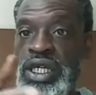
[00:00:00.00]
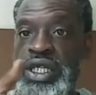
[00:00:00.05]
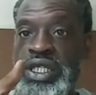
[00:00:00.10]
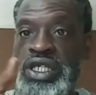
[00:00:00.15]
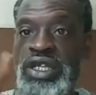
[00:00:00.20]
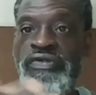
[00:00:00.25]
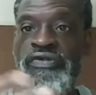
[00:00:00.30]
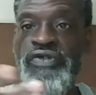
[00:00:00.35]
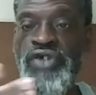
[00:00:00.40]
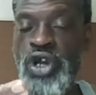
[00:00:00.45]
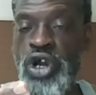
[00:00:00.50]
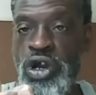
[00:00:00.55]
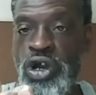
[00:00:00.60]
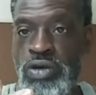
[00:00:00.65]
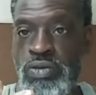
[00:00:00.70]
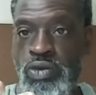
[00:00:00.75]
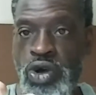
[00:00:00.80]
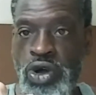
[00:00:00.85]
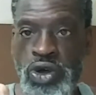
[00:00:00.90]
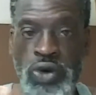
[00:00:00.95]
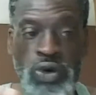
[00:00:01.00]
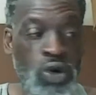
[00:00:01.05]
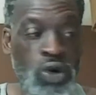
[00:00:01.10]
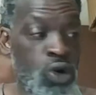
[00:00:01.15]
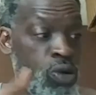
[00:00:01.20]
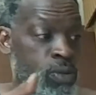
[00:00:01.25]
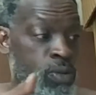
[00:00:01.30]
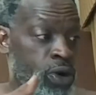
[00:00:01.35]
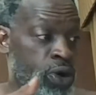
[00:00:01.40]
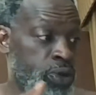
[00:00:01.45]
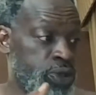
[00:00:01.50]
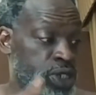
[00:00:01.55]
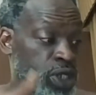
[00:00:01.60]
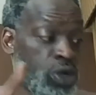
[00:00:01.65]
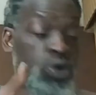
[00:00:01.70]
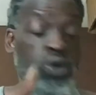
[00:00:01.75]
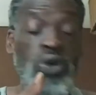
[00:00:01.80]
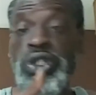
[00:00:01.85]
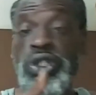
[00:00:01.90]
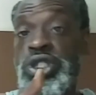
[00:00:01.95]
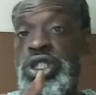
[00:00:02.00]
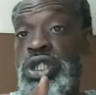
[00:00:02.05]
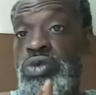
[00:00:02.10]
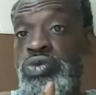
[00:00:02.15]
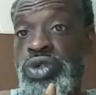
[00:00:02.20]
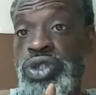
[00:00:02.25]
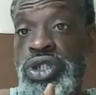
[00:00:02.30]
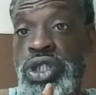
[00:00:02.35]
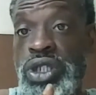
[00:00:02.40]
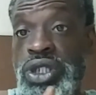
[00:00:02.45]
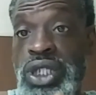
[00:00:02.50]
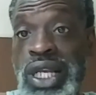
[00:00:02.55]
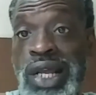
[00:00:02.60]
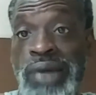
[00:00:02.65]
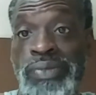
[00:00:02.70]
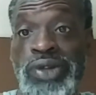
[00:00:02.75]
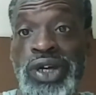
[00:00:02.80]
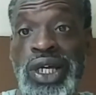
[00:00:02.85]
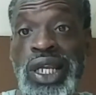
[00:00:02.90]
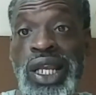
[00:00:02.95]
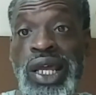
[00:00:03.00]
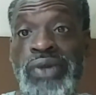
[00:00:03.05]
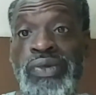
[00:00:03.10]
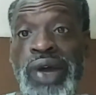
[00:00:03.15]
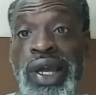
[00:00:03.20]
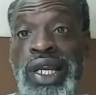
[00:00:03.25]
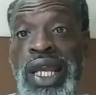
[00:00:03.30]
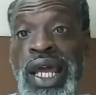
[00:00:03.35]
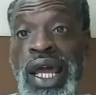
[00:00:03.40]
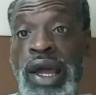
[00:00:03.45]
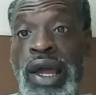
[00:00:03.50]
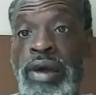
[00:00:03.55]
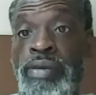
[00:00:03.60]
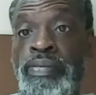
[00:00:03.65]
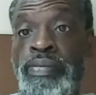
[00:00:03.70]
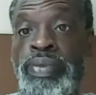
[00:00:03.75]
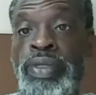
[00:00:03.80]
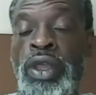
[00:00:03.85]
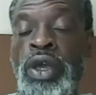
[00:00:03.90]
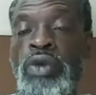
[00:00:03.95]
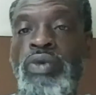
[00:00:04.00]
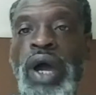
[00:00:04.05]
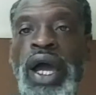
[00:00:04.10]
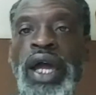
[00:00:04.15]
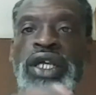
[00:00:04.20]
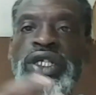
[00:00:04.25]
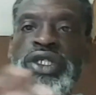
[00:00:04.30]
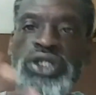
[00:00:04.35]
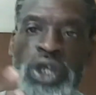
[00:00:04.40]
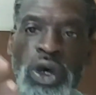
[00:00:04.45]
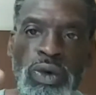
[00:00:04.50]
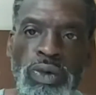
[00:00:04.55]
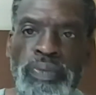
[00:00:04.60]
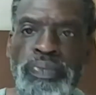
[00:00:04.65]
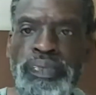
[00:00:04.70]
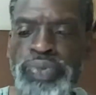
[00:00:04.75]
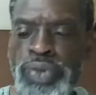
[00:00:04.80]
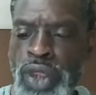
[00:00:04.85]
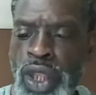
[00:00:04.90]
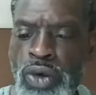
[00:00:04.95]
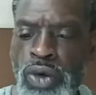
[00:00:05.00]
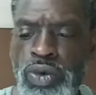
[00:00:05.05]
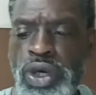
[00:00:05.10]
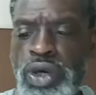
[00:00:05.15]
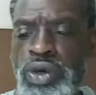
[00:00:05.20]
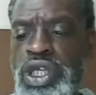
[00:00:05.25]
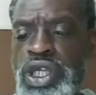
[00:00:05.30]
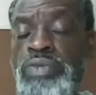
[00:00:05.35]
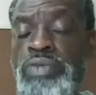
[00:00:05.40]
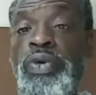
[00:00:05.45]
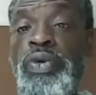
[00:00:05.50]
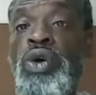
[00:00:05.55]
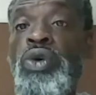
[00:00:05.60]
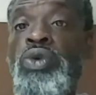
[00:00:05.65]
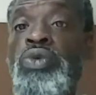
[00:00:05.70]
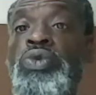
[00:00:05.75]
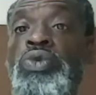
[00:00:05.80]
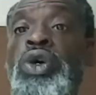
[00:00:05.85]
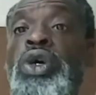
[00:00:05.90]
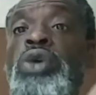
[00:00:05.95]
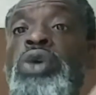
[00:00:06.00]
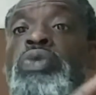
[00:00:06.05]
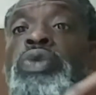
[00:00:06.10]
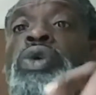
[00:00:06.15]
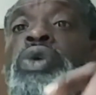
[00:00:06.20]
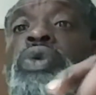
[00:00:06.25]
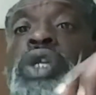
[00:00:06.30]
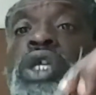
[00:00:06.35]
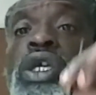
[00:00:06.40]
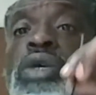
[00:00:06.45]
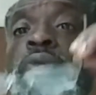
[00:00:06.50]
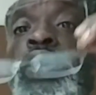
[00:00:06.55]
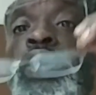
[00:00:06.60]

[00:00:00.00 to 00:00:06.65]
different hormone, hormones according to the research that I'm looking at right now right? So we're gonna keep on we're gonna keep